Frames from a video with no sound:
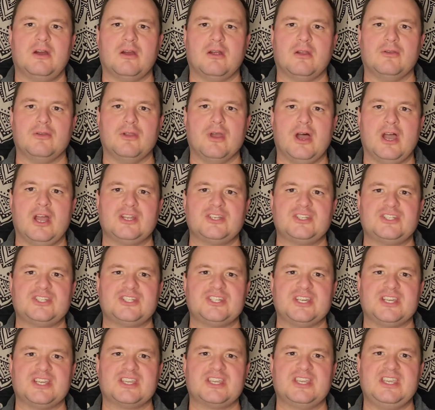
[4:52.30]
are
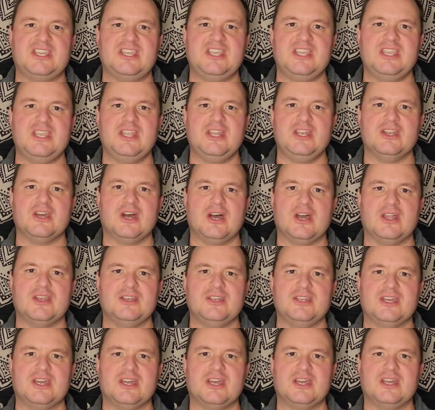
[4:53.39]
not uh, keen
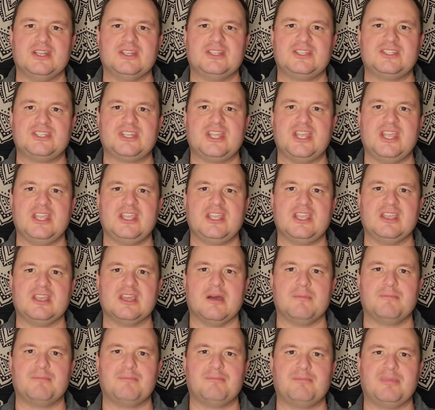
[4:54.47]
on uh,
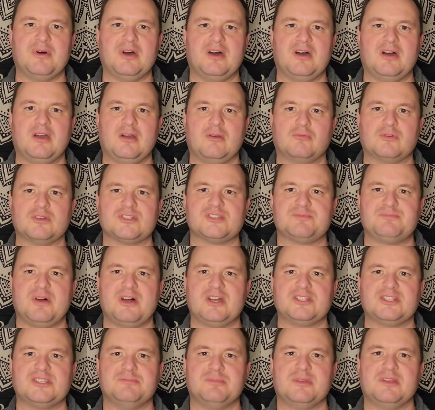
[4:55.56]
taking up uh,
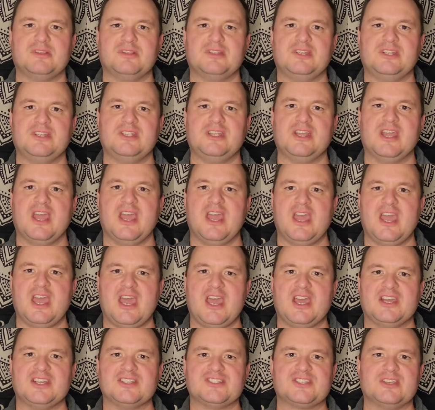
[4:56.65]
responsibility
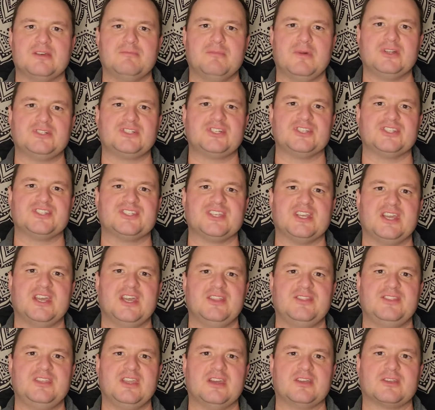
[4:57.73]
as uh, much as
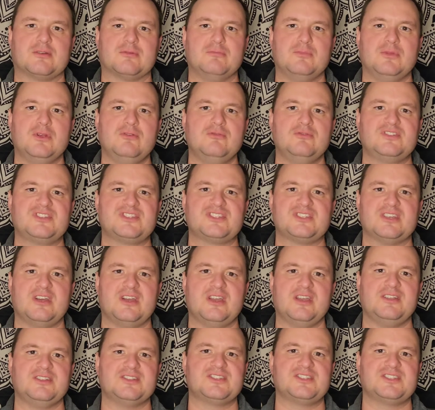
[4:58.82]
uh, the other moon
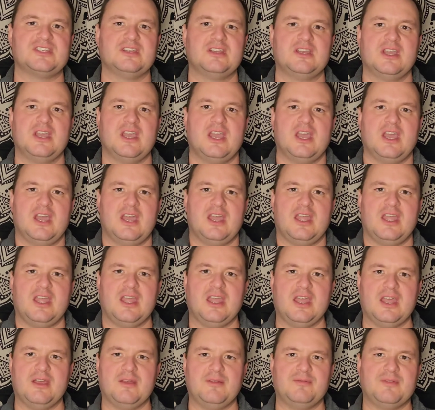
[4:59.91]
signs.
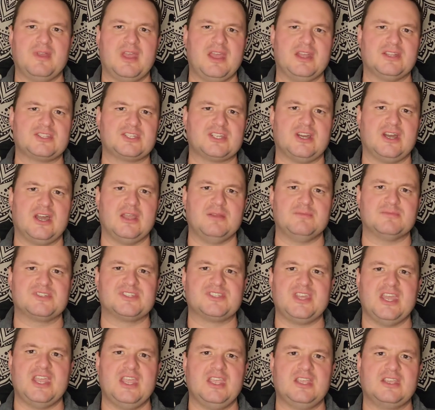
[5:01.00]
Uh, at
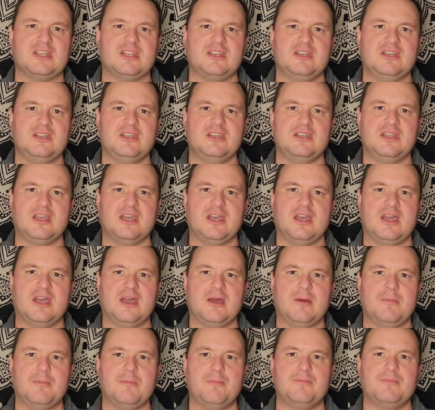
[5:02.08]
times they can
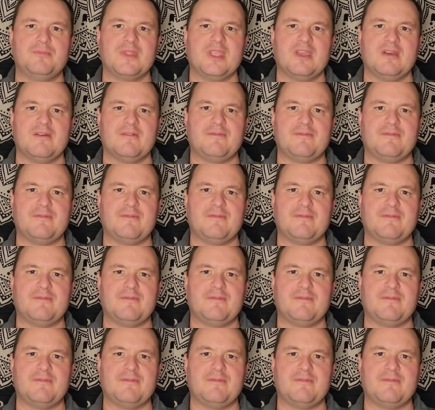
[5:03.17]
um,